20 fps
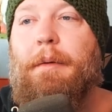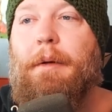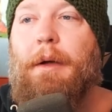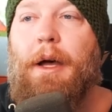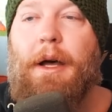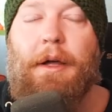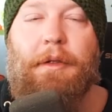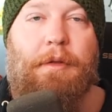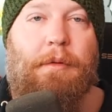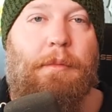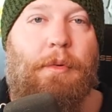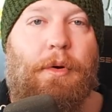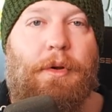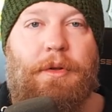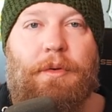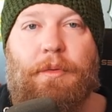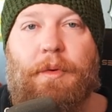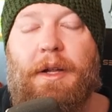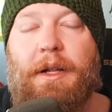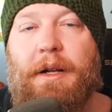The more
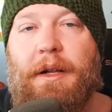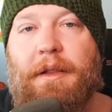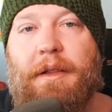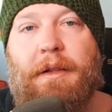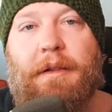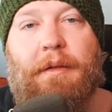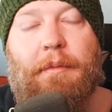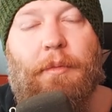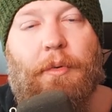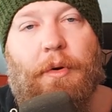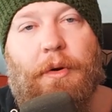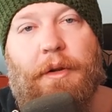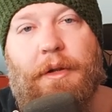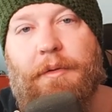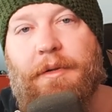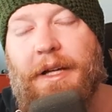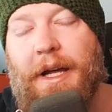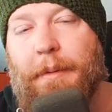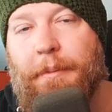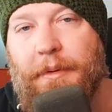you read, I think the more you
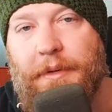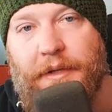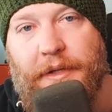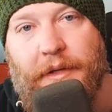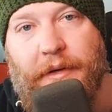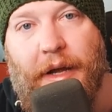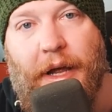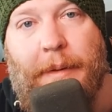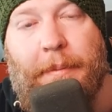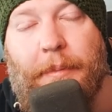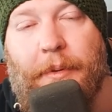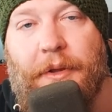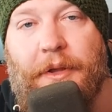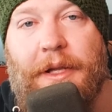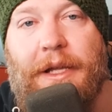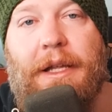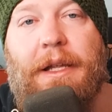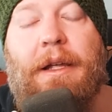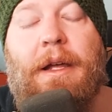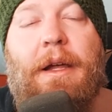tap into your
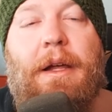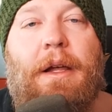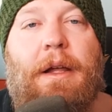empathy,